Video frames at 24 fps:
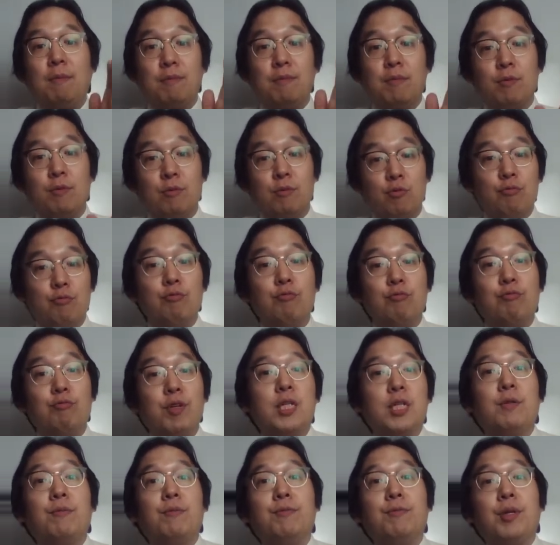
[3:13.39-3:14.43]
true
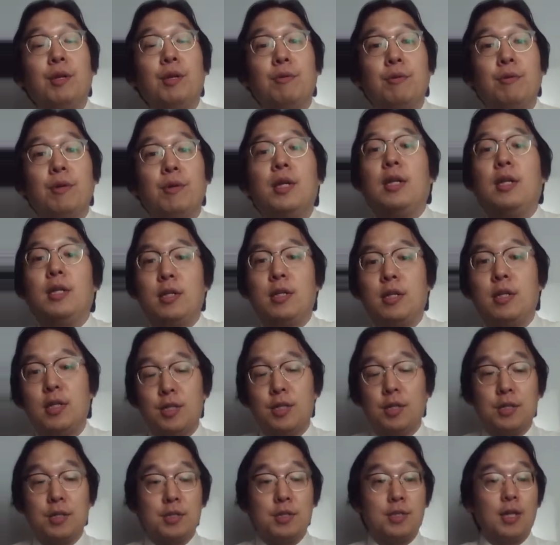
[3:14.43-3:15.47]
risk-free rate is the
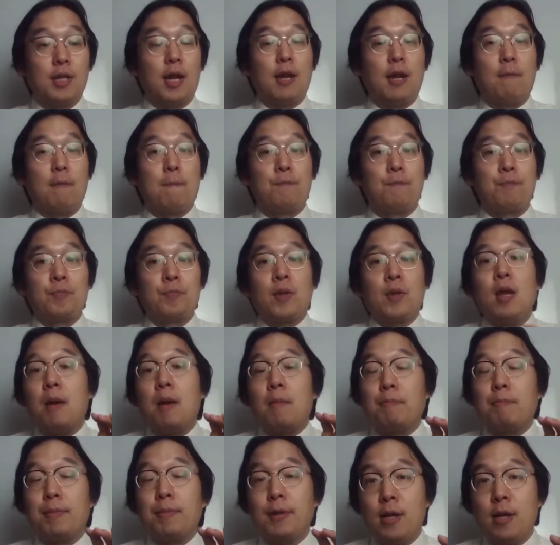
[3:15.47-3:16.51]
same,
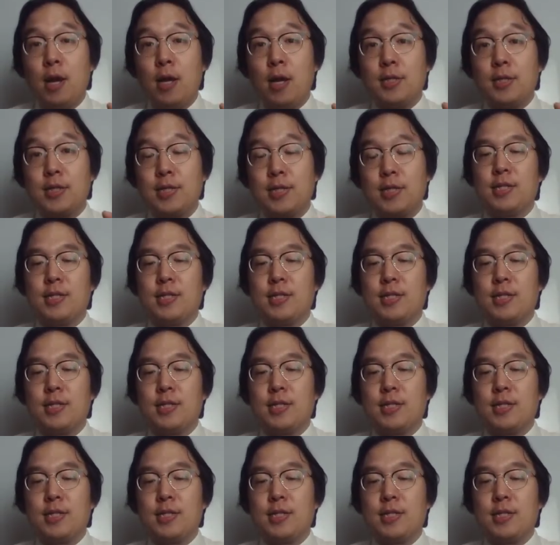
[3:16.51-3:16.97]
plus